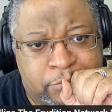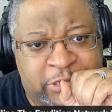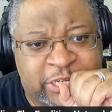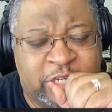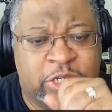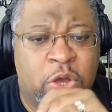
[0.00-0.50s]

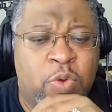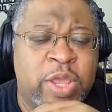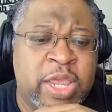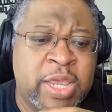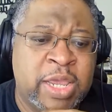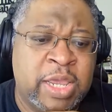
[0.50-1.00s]
And so
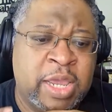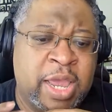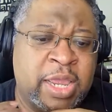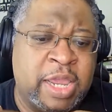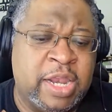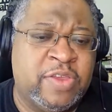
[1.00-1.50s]

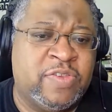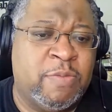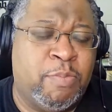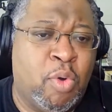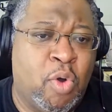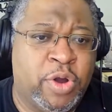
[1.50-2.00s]
it is
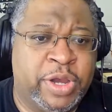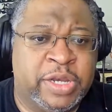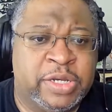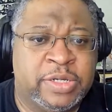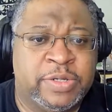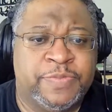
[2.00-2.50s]

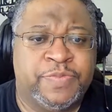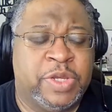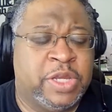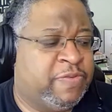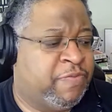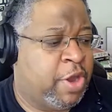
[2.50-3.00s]
important,
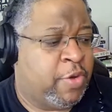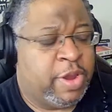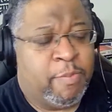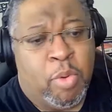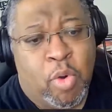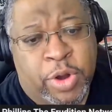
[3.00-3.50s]
it's very
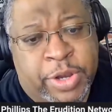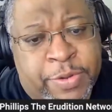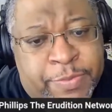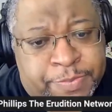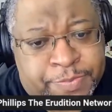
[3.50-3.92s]
important